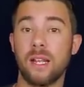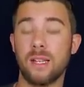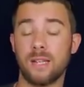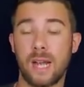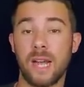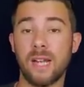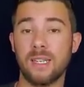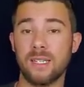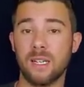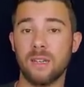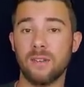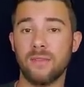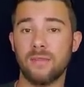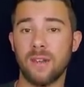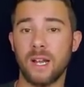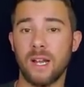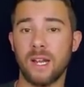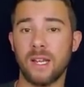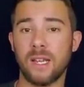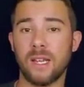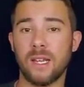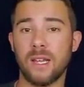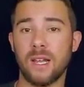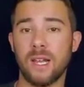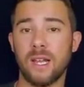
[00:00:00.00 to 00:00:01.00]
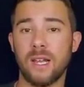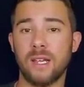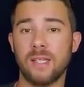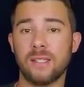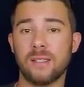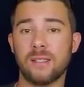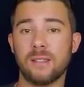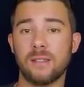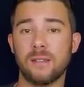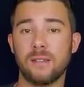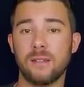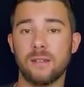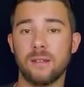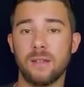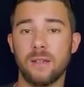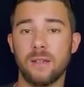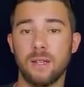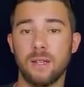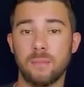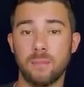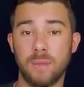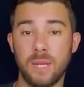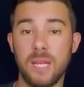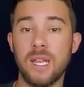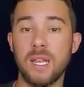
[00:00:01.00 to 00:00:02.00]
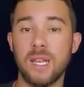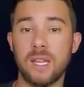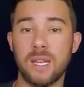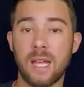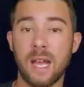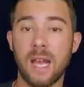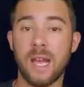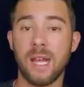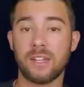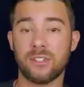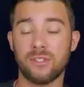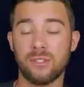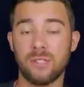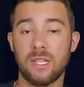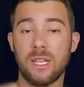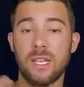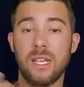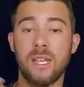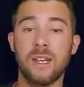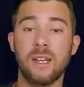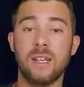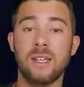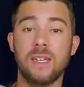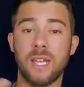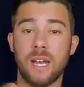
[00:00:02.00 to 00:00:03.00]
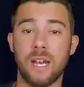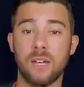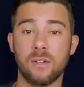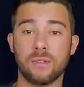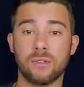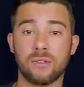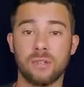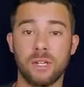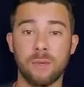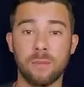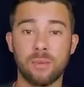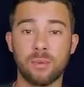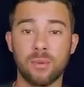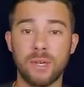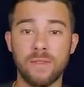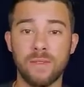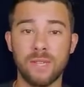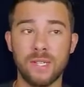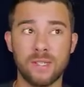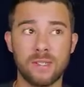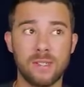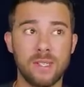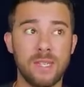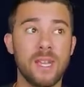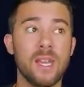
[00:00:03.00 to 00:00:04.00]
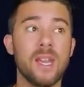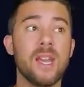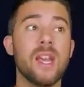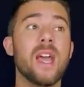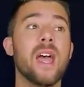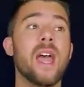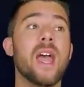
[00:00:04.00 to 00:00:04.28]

identifying it as being actually in a downtrend previously,